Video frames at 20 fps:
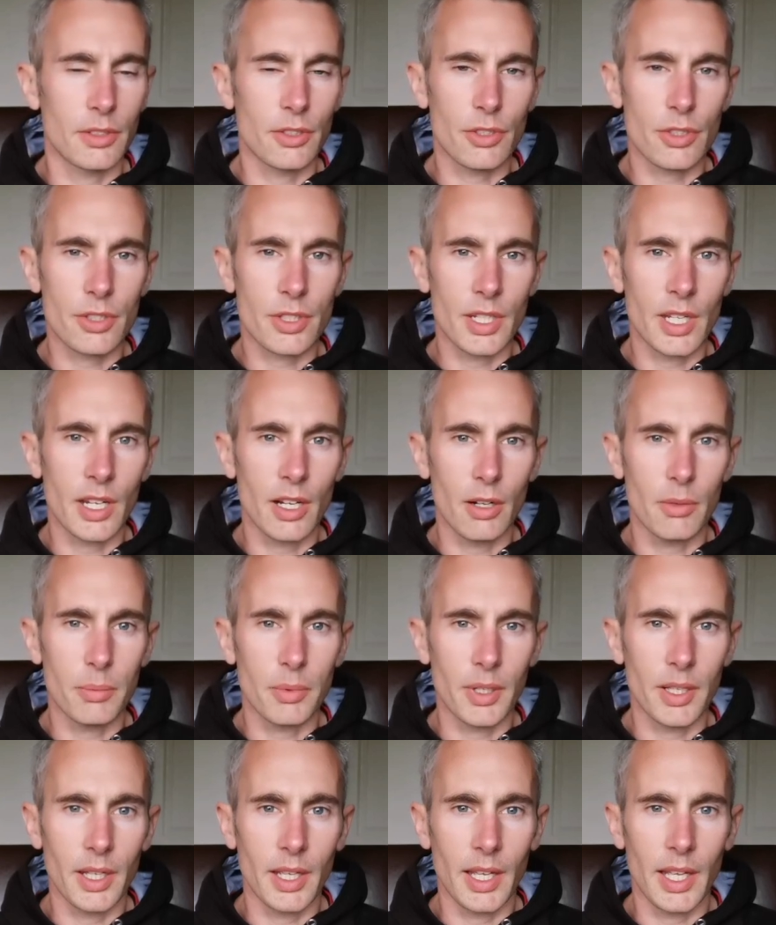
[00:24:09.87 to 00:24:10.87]
Just to
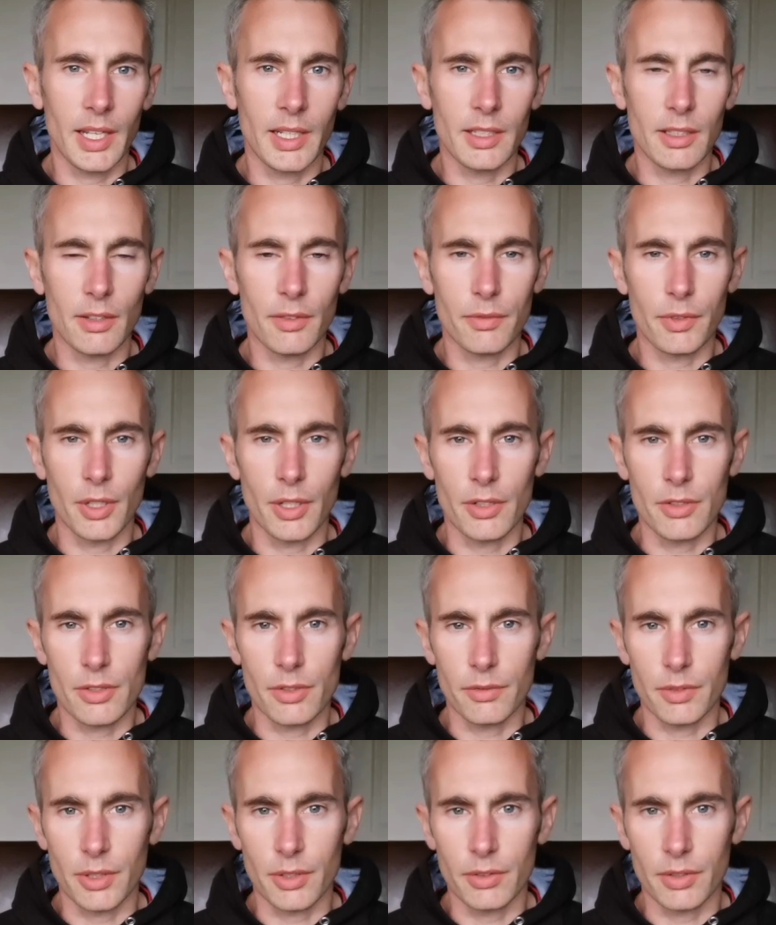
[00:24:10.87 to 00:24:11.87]
help any of
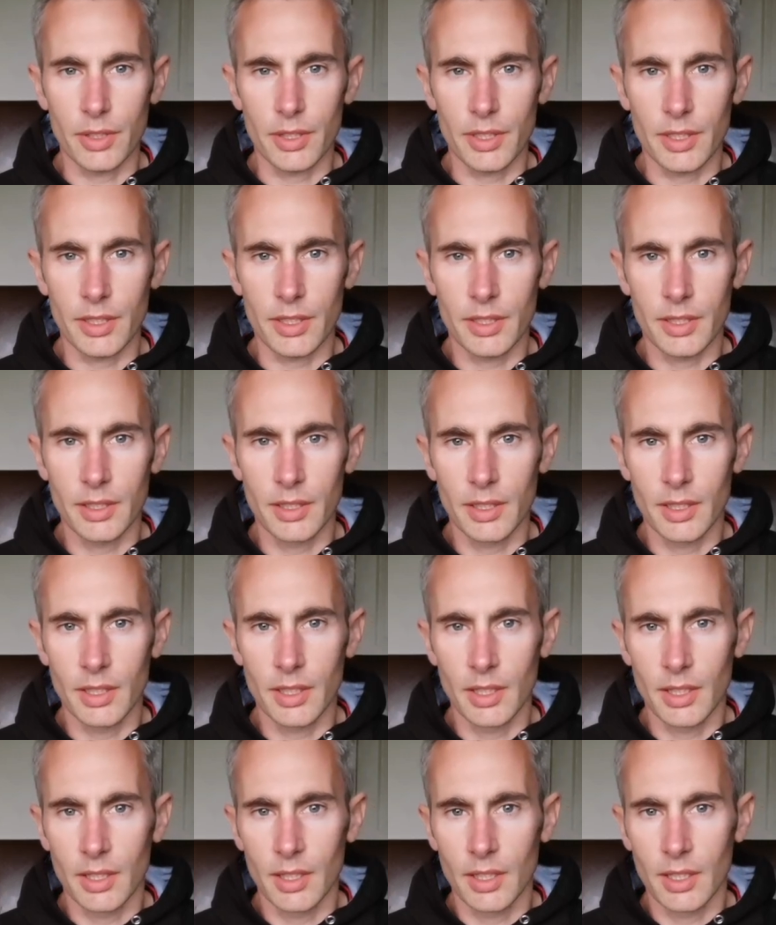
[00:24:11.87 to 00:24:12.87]
those of you that are
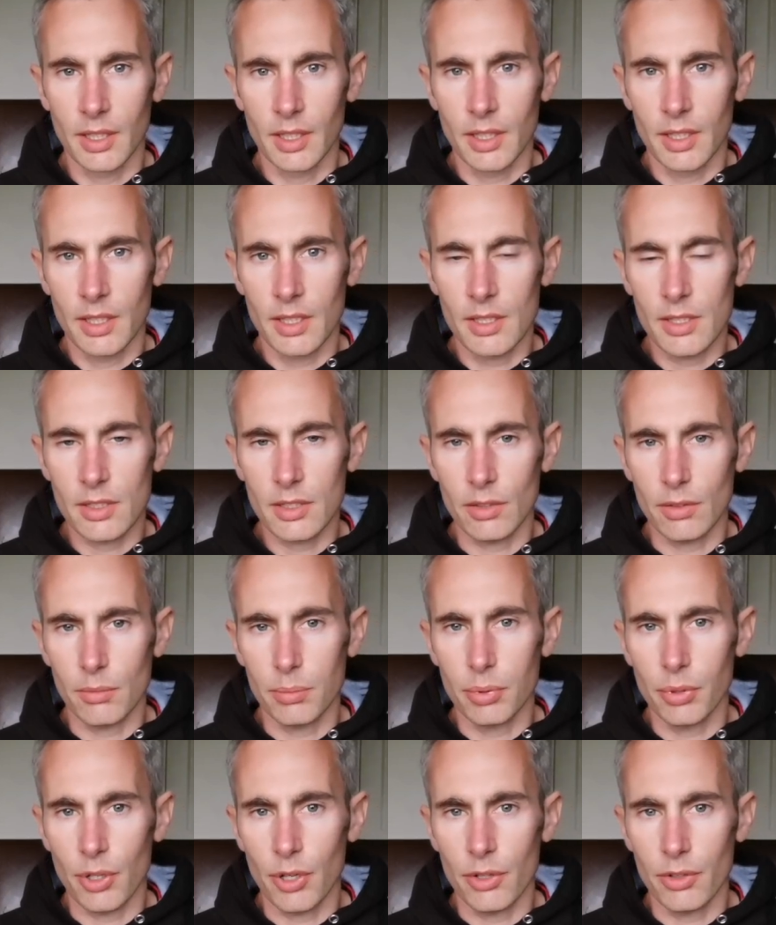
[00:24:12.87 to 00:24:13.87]

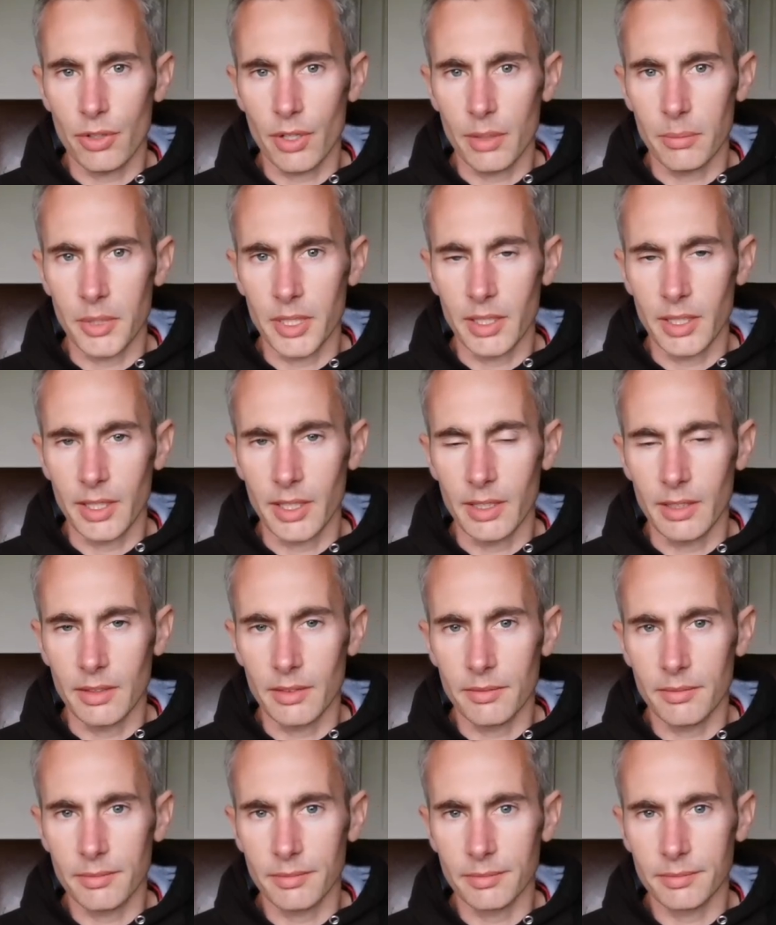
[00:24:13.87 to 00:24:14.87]
still programming it
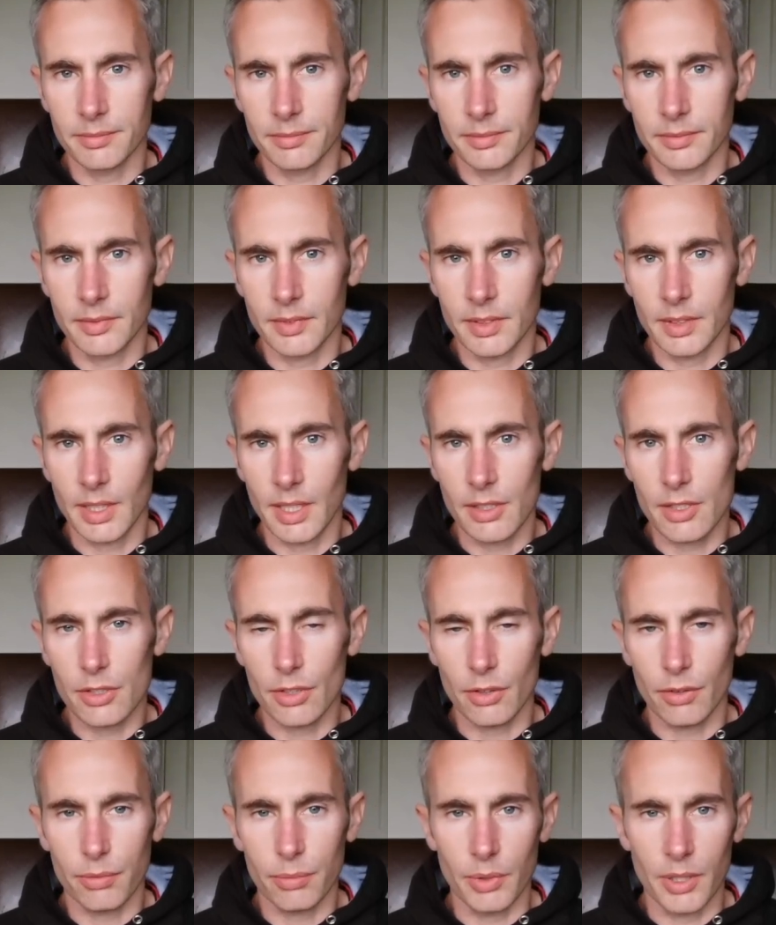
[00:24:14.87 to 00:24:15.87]
in, that
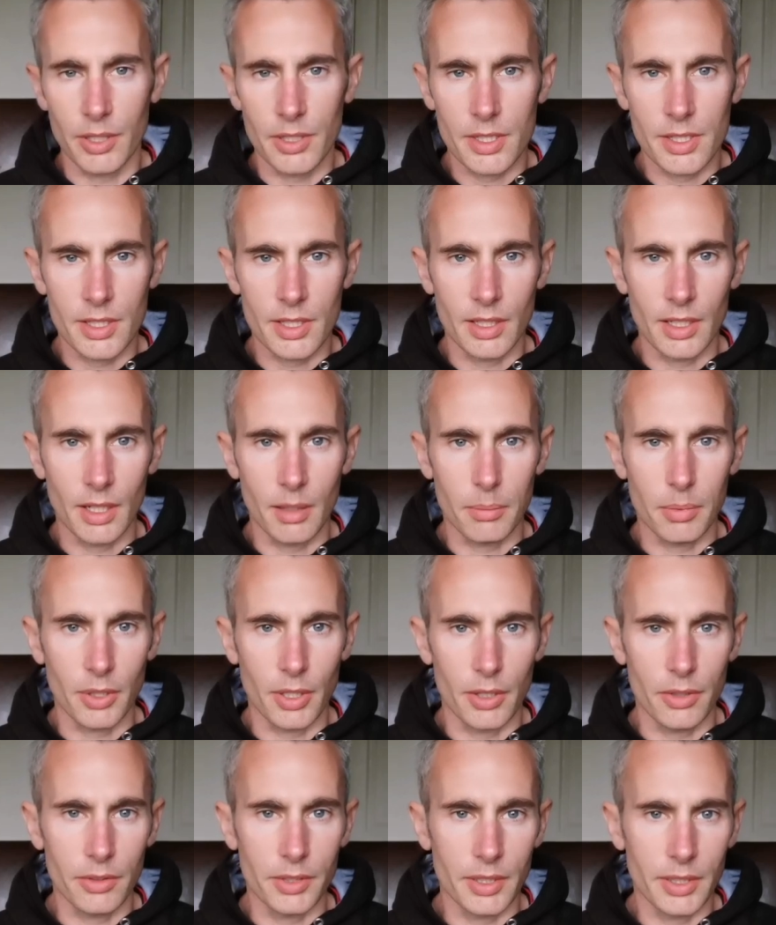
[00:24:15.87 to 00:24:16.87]
software is still
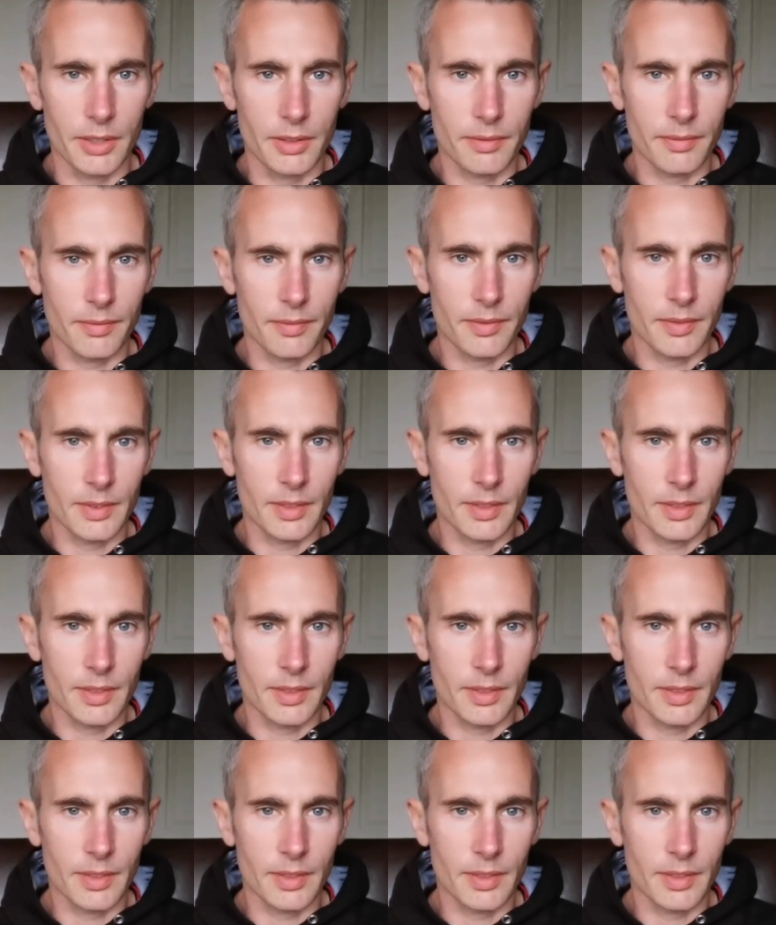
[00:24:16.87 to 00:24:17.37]
uploading,